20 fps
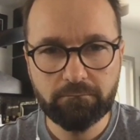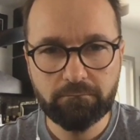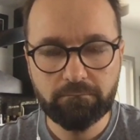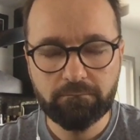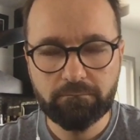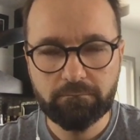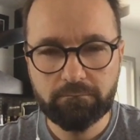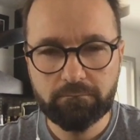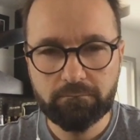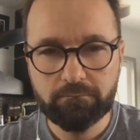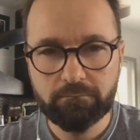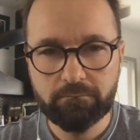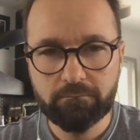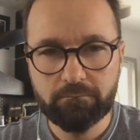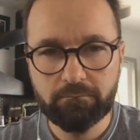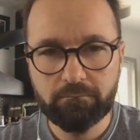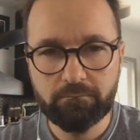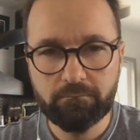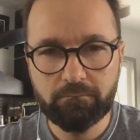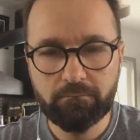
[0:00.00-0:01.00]

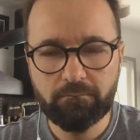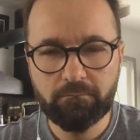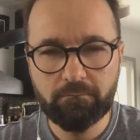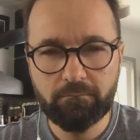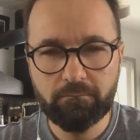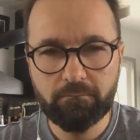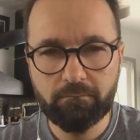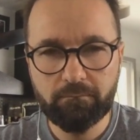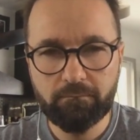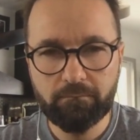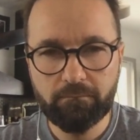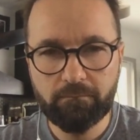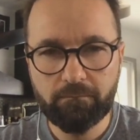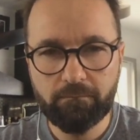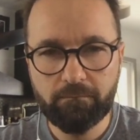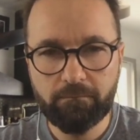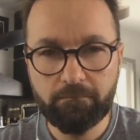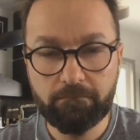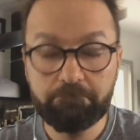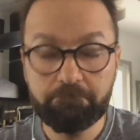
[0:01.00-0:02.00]
show maybe one day
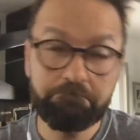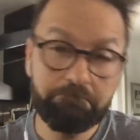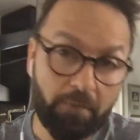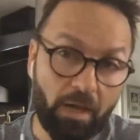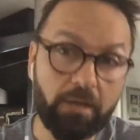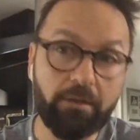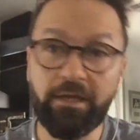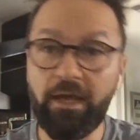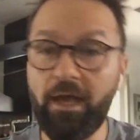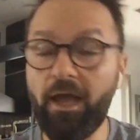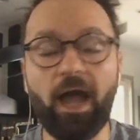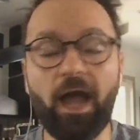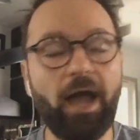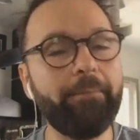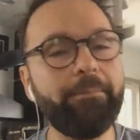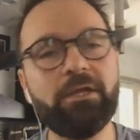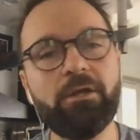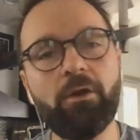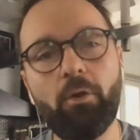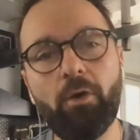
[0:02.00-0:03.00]
in Macau. Yeah, I
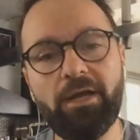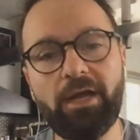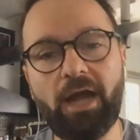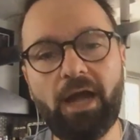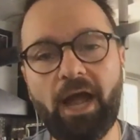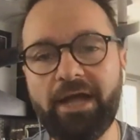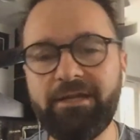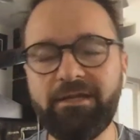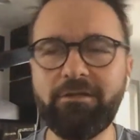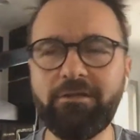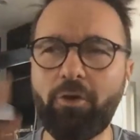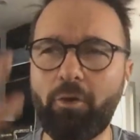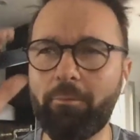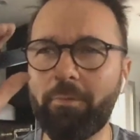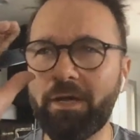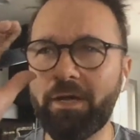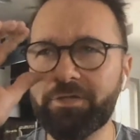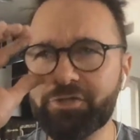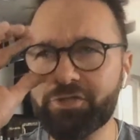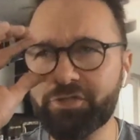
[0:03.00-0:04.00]
mean, you know what? I didn't know
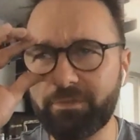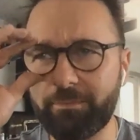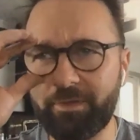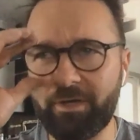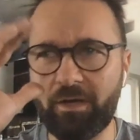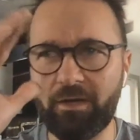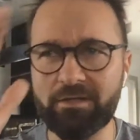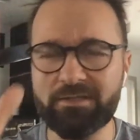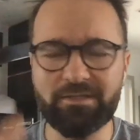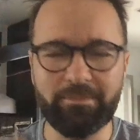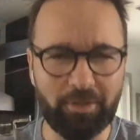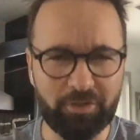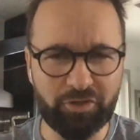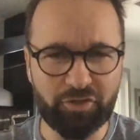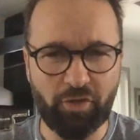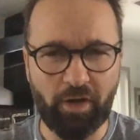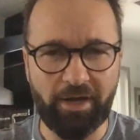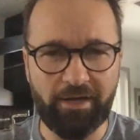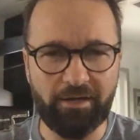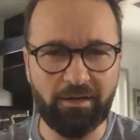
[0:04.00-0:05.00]
much to be honest about
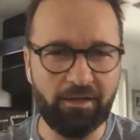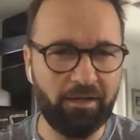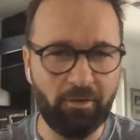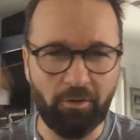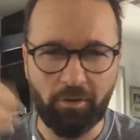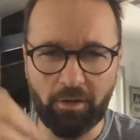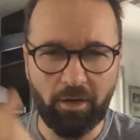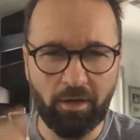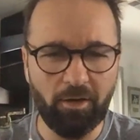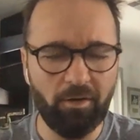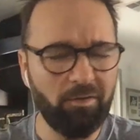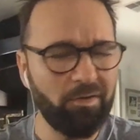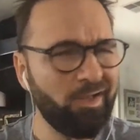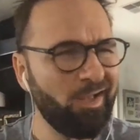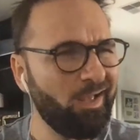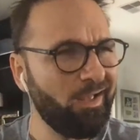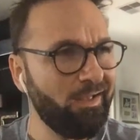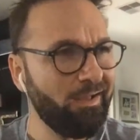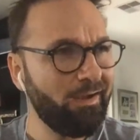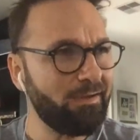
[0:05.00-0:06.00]
Triton a year ago.
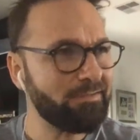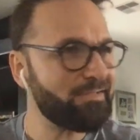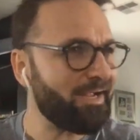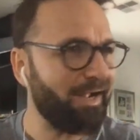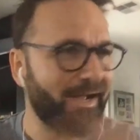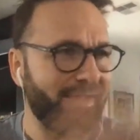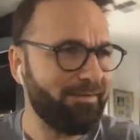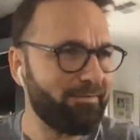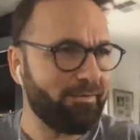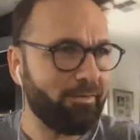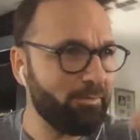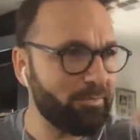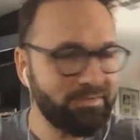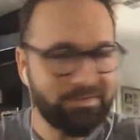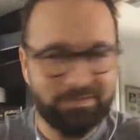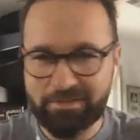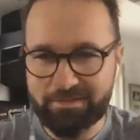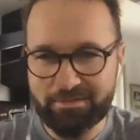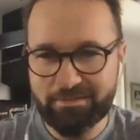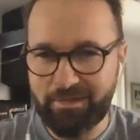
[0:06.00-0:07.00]
I was like, I don't know, what's
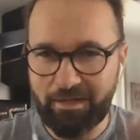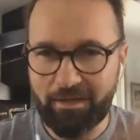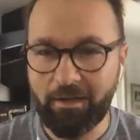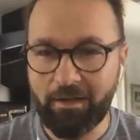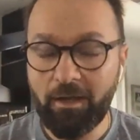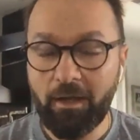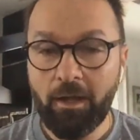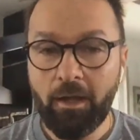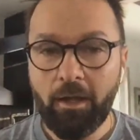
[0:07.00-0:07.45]
this thing?